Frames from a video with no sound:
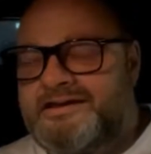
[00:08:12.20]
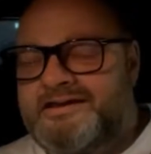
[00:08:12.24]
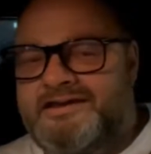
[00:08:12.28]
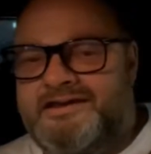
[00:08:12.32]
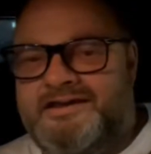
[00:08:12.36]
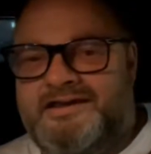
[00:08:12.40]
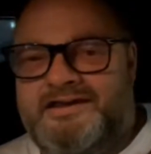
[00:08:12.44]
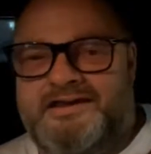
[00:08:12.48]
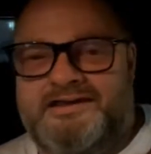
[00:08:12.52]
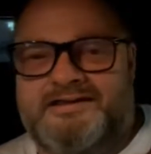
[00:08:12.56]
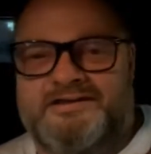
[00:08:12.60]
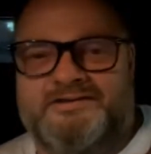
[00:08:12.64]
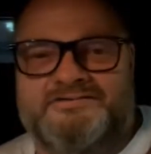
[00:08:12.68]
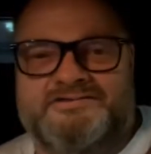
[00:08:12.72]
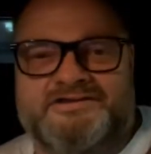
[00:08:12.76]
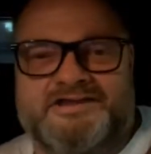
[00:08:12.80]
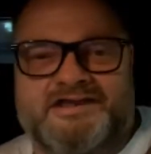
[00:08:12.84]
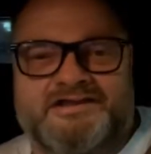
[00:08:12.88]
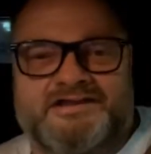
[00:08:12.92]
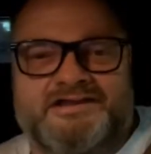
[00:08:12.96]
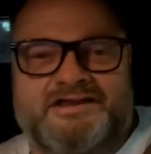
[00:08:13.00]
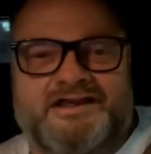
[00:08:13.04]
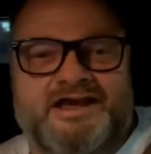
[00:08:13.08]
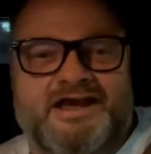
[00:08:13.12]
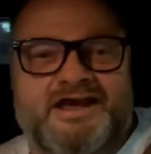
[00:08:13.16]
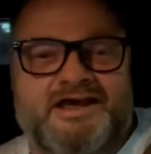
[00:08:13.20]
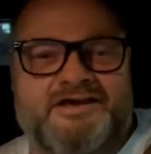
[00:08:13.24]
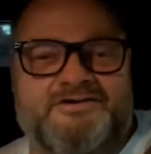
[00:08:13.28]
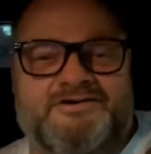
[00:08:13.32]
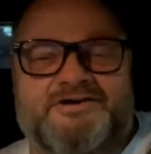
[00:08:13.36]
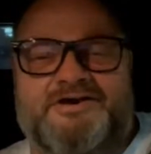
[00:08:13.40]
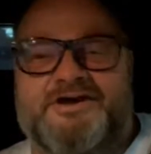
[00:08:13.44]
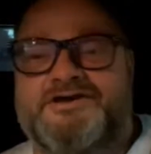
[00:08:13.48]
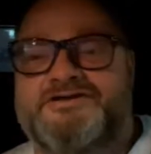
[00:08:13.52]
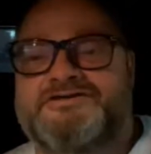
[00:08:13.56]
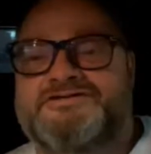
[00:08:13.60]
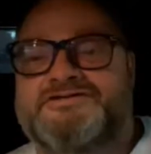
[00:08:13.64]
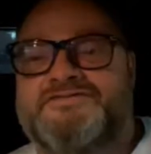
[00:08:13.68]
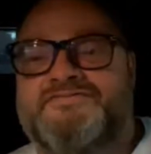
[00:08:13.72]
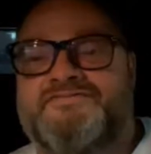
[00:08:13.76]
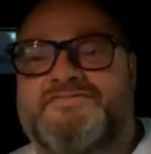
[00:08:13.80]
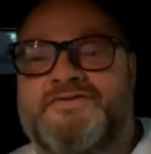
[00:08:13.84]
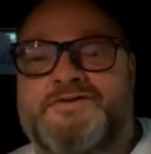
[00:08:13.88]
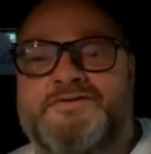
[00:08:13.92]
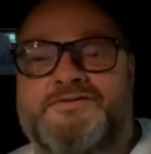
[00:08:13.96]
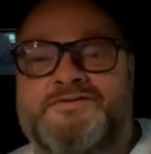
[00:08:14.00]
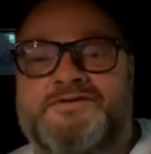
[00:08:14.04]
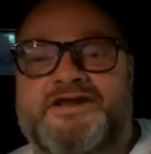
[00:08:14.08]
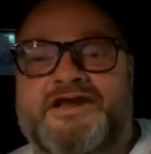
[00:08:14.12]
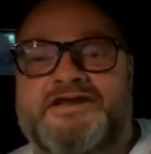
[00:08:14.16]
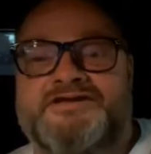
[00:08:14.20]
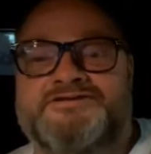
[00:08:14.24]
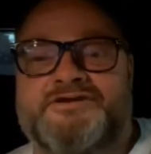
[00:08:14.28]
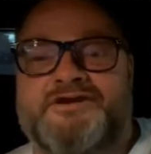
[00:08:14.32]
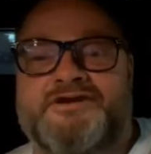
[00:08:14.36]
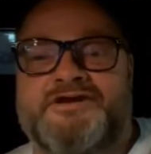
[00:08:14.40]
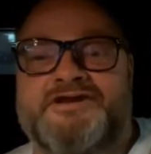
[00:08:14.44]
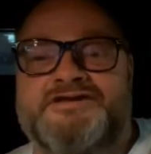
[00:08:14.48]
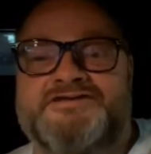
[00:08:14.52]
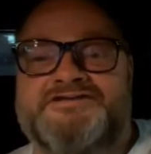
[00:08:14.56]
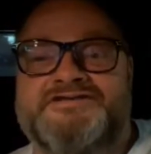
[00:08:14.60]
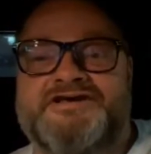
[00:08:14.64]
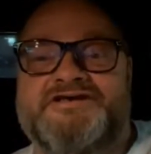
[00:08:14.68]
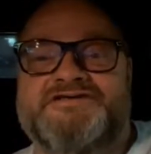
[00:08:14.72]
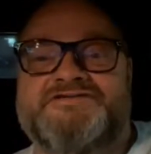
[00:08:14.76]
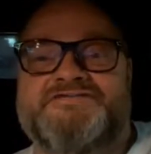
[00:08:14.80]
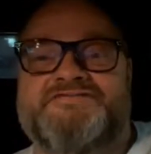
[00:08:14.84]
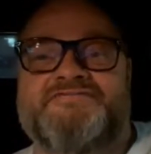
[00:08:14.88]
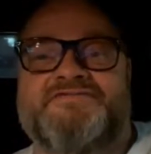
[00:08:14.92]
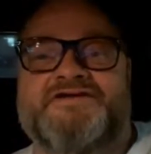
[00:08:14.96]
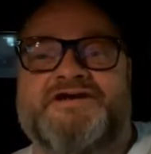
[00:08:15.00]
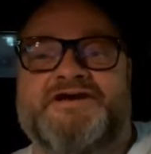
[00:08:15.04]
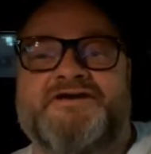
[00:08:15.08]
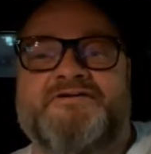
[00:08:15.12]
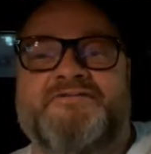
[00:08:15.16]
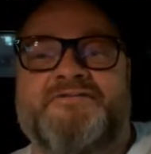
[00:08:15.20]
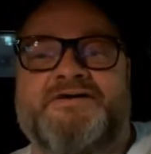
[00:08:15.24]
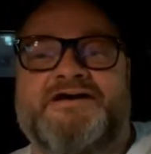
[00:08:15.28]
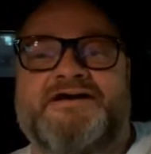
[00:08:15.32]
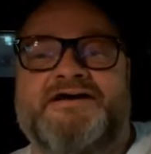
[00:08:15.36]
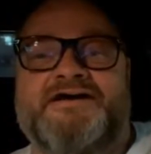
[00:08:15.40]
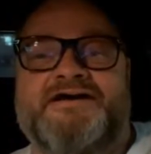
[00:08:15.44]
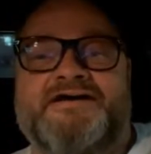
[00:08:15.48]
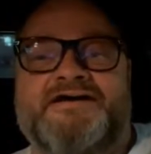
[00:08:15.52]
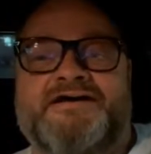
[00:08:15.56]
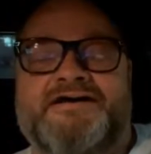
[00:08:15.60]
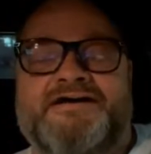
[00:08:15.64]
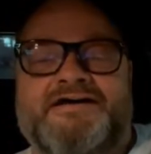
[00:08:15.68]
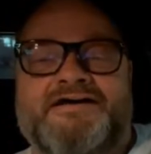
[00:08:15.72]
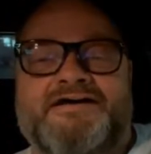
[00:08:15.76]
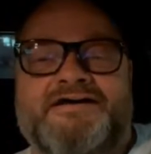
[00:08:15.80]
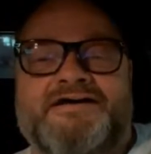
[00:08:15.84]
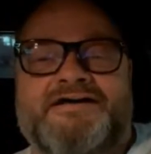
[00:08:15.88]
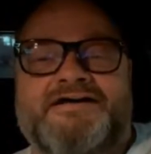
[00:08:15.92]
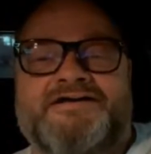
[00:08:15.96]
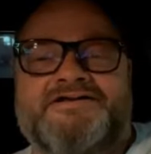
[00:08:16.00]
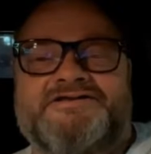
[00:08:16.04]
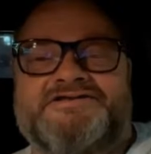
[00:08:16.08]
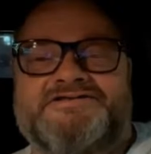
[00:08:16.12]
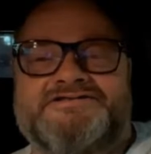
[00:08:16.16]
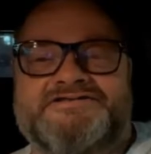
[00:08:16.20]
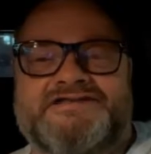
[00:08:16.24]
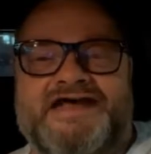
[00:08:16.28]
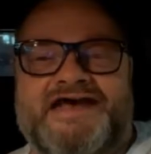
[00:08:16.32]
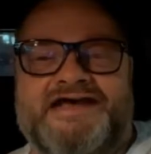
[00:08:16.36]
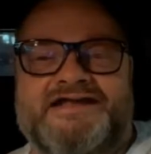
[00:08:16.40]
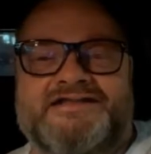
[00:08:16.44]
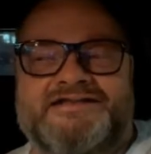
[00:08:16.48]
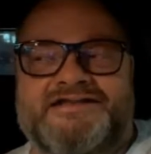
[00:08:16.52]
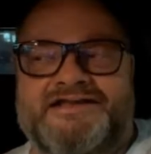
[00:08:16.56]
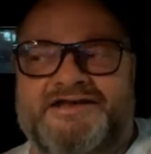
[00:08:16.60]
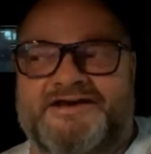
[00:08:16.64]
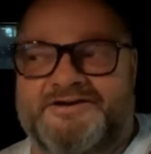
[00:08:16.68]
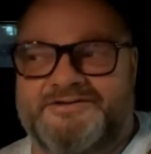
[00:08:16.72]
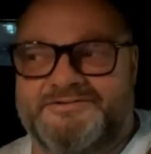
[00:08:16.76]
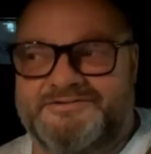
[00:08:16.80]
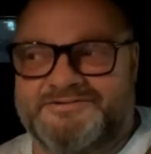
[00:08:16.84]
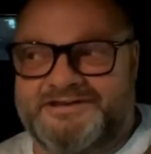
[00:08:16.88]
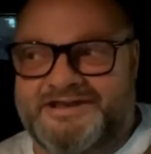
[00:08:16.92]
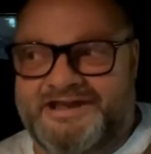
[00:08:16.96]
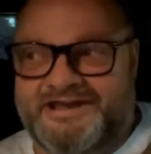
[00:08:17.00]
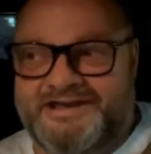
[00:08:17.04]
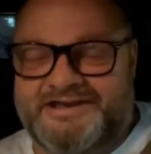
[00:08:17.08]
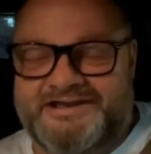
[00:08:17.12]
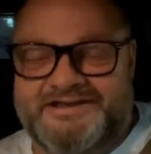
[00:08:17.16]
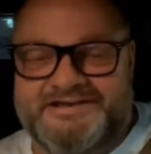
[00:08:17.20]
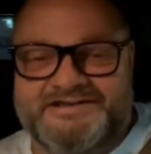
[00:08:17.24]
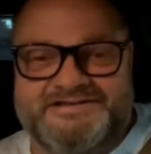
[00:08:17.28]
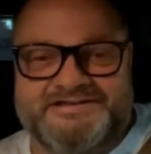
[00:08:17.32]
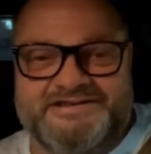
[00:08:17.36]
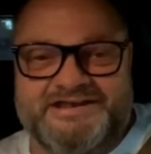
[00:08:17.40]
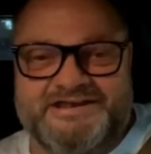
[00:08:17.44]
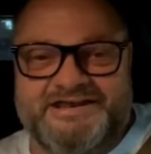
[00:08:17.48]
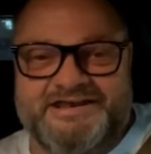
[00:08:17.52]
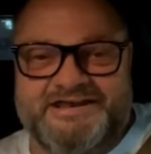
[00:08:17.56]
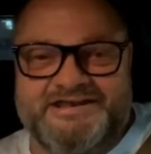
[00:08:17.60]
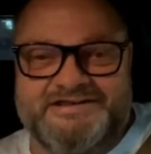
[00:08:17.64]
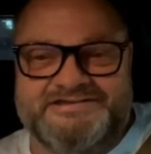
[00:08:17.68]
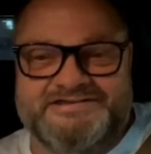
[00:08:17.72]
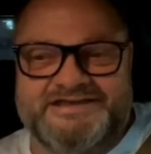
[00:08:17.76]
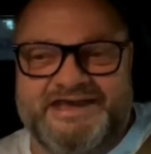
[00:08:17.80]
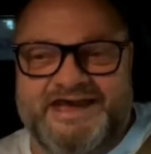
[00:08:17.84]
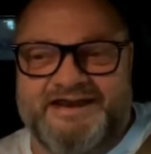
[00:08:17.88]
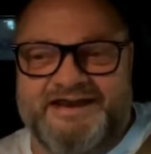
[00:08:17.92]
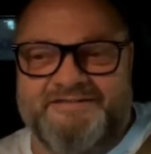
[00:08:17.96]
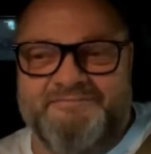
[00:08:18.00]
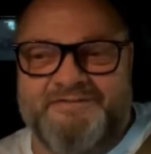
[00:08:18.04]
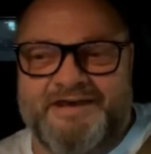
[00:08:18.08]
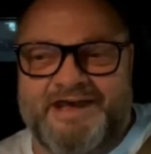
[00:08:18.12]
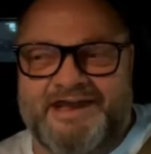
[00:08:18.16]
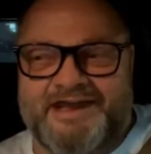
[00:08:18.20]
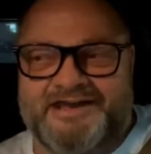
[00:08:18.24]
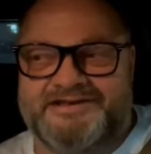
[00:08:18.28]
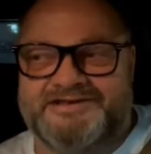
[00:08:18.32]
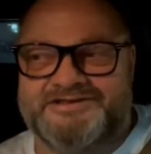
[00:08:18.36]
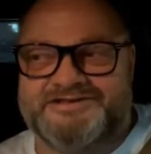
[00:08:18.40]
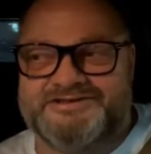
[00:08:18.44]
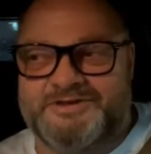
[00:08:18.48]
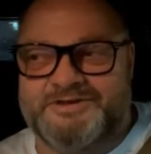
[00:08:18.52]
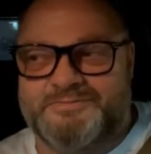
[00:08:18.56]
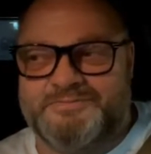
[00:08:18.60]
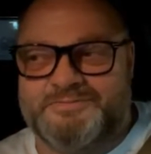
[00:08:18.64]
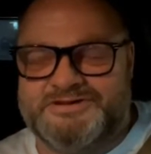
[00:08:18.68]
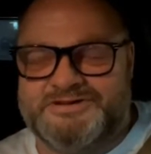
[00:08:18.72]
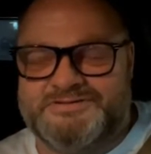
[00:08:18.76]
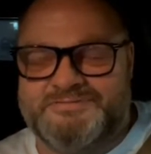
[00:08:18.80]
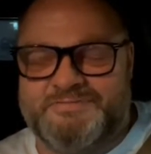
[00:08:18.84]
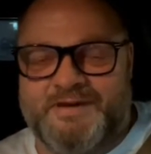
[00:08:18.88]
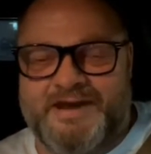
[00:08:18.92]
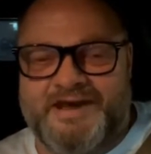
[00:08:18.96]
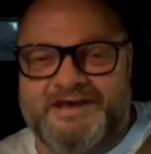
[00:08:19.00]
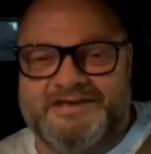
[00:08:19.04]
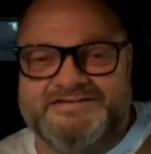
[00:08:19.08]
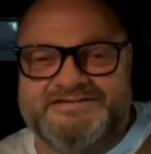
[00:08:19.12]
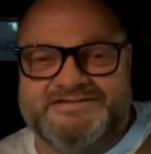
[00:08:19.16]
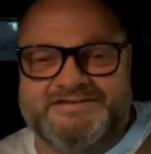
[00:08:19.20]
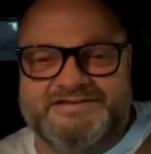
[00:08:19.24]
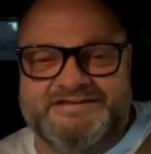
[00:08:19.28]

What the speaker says: I don't think the guy who cooks the food takes criticism very well. Just like the old days. Yeah, he's got it back to super spicy.